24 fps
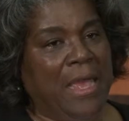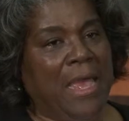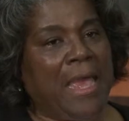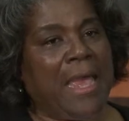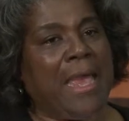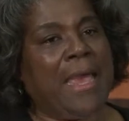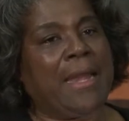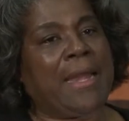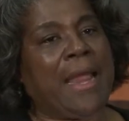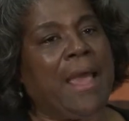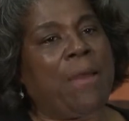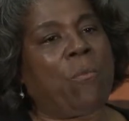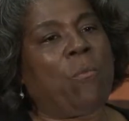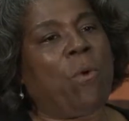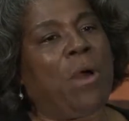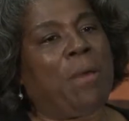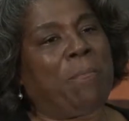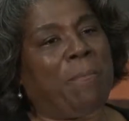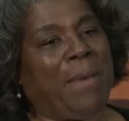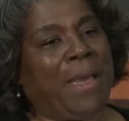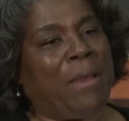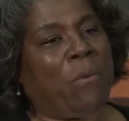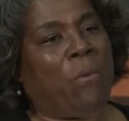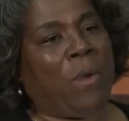And I
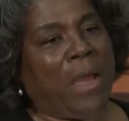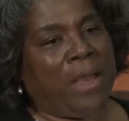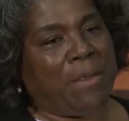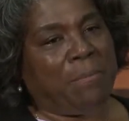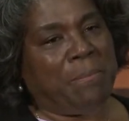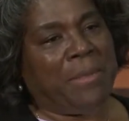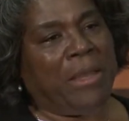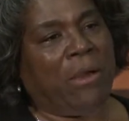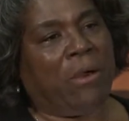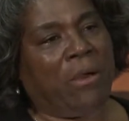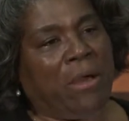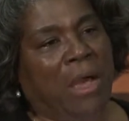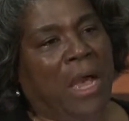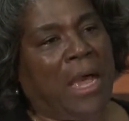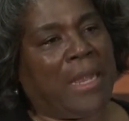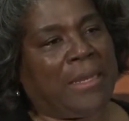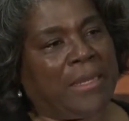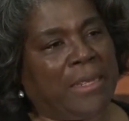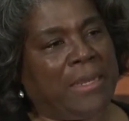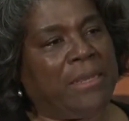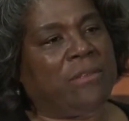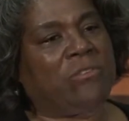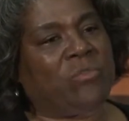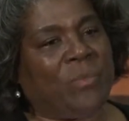want my white male
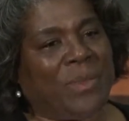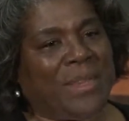colleagues,